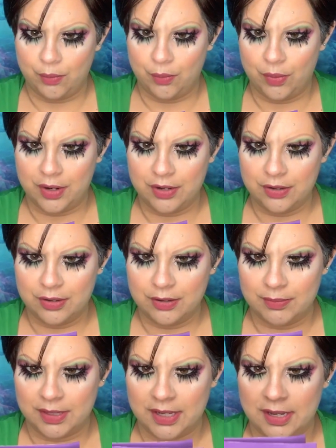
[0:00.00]

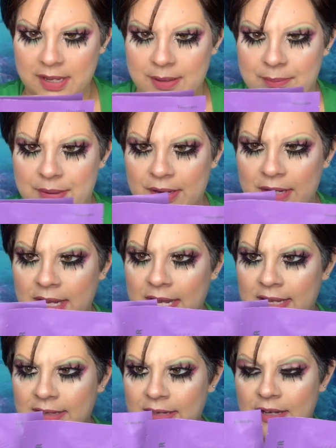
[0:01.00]
Wonder Macai Berry
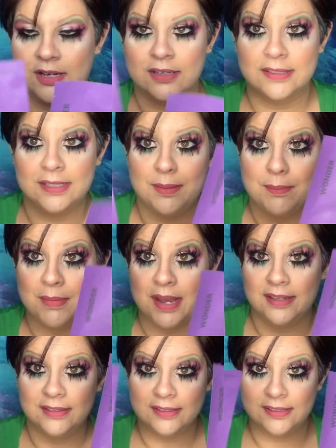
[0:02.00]
Antioxidant
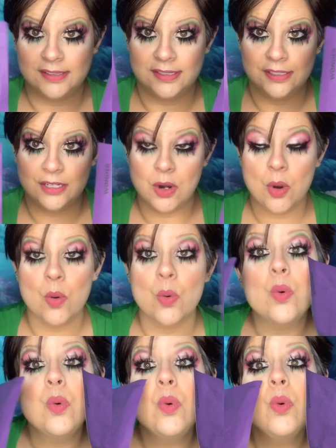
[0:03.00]
masks here.
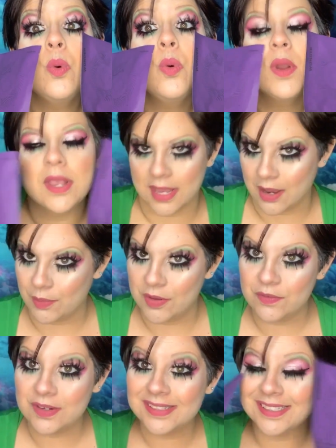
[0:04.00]
Ooh, can't
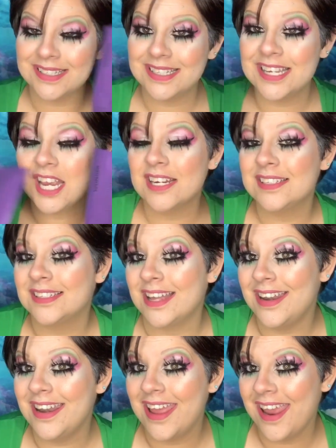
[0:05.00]
wait for Skincare
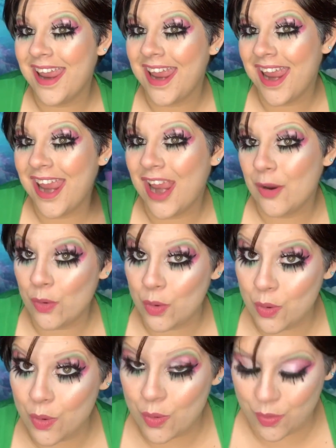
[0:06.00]
Sunday!
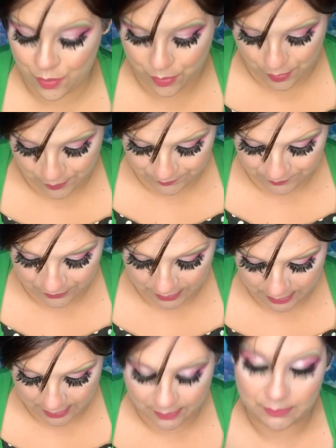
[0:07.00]
Woo-hoo.
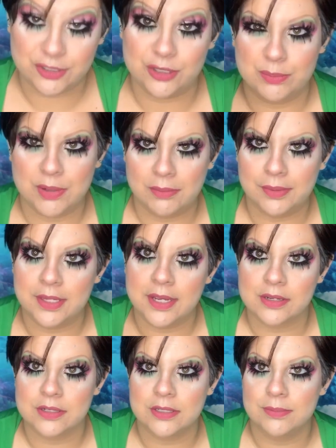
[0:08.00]
Which will probably
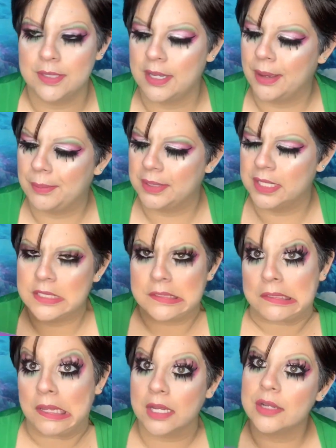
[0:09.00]
actually be happening
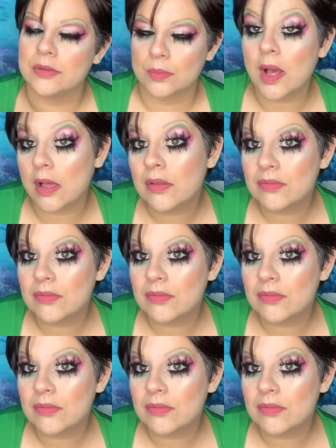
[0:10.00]
tonight as well.